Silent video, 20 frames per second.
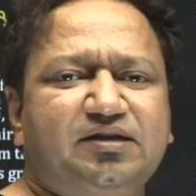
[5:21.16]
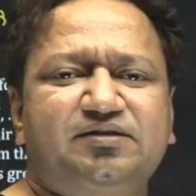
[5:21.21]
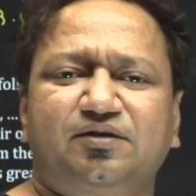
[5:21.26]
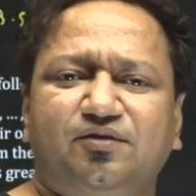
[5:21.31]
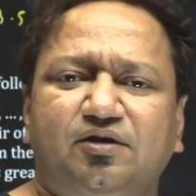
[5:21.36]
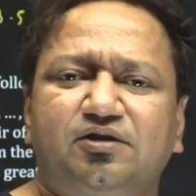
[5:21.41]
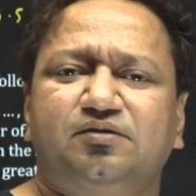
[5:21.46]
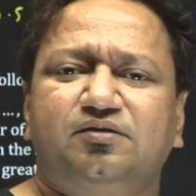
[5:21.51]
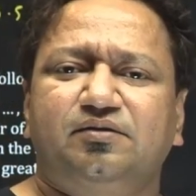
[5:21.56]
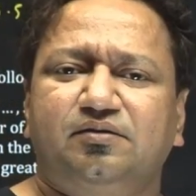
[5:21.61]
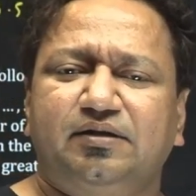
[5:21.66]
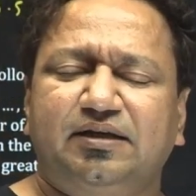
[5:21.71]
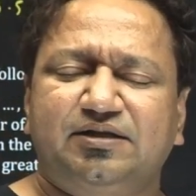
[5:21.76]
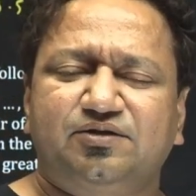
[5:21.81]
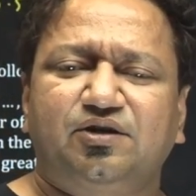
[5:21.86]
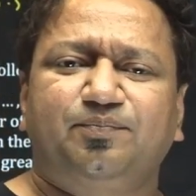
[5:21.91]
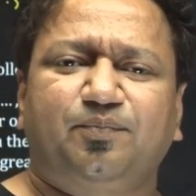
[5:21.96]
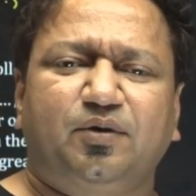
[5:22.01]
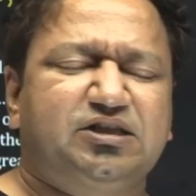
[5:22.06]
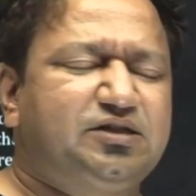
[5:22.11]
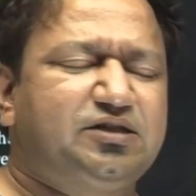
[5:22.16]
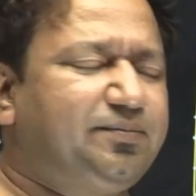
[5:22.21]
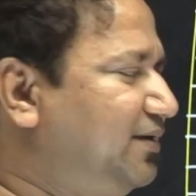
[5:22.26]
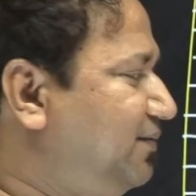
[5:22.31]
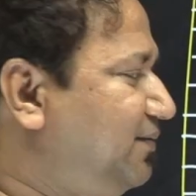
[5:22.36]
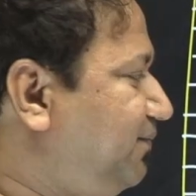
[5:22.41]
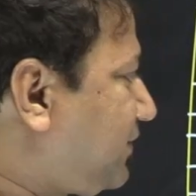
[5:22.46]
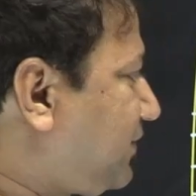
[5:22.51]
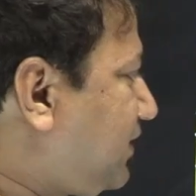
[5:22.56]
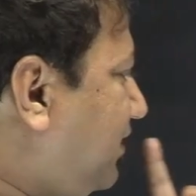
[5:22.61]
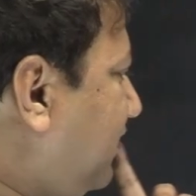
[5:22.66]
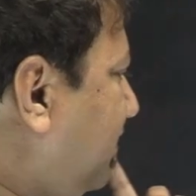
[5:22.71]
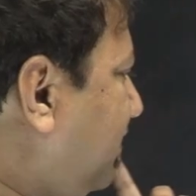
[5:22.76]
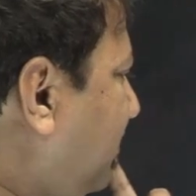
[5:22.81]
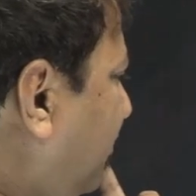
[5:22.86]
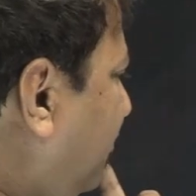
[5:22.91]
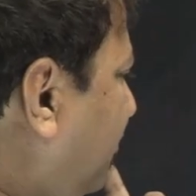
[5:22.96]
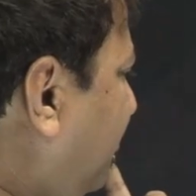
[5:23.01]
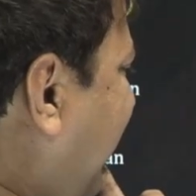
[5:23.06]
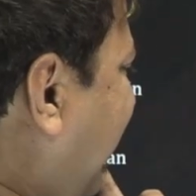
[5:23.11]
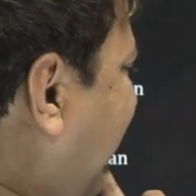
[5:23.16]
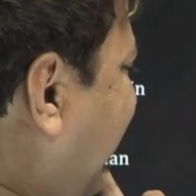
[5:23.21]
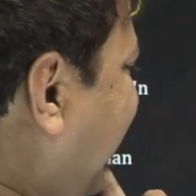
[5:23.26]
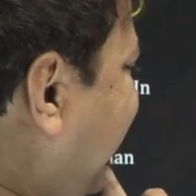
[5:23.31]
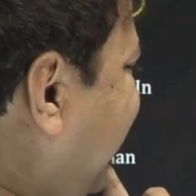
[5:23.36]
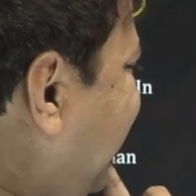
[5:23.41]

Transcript: not, that's not possible. Why?